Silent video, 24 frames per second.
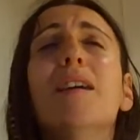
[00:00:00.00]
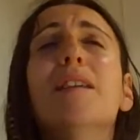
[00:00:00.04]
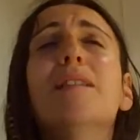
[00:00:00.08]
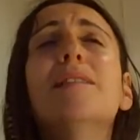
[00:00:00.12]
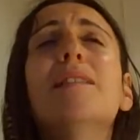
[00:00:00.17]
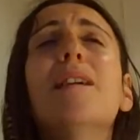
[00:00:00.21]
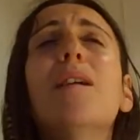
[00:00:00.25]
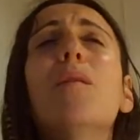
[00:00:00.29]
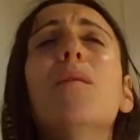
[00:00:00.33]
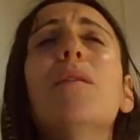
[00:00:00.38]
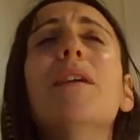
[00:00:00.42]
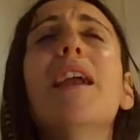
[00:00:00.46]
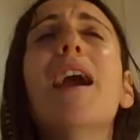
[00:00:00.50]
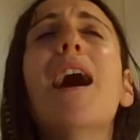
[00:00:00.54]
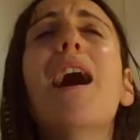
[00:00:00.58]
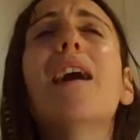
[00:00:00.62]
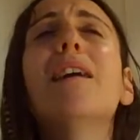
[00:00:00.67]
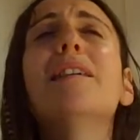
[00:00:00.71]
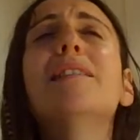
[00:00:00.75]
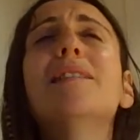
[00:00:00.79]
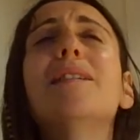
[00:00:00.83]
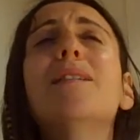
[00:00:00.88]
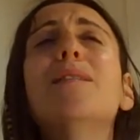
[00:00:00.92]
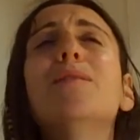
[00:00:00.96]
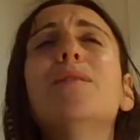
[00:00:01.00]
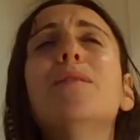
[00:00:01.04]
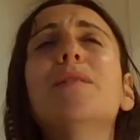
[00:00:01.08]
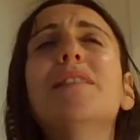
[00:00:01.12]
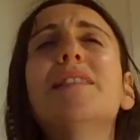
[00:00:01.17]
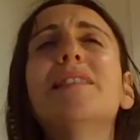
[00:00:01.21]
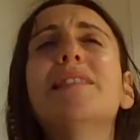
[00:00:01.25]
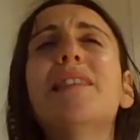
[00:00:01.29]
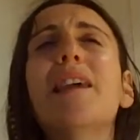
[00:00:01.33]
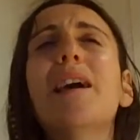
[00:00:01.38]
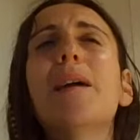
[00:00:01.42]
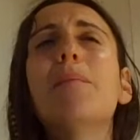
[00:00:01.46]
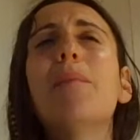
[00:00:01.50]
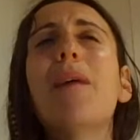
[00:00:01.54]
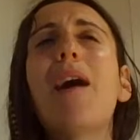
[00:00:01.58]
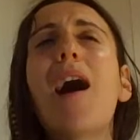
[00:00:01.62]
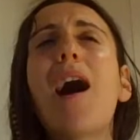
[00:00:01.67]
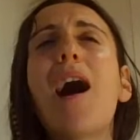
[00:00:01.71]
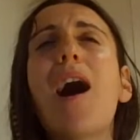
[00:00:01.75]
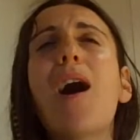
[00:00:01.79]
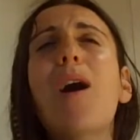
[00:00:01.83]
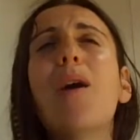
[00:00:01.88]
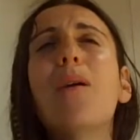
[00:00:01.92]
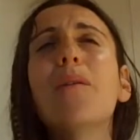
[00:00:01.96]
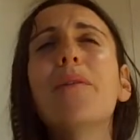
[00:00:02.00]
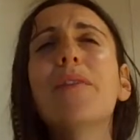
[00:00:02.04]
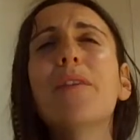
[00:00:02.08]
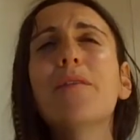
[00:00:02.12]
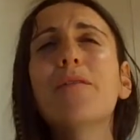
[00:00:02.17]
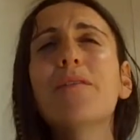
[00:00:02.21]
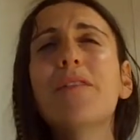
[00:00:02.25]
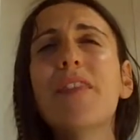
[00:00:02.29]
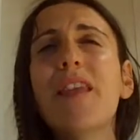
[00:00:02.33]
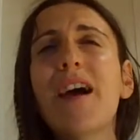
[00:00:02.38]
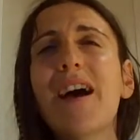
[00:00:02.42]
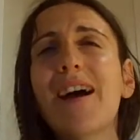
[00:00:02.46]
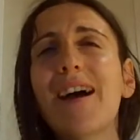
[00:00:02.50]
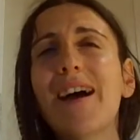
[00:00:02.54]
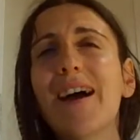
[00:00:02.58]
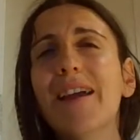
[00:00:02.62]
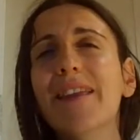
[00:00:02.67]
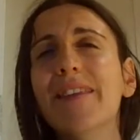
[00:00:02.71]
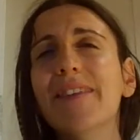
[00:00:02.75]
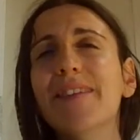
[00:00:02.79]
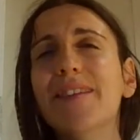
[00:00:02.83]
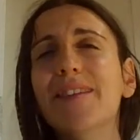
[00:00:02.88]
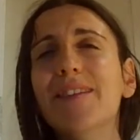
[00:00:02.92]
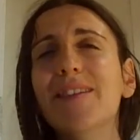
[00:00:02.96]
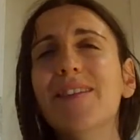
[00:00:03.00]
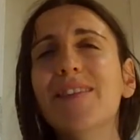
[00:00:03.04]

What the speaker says: So we ask you to step out of that,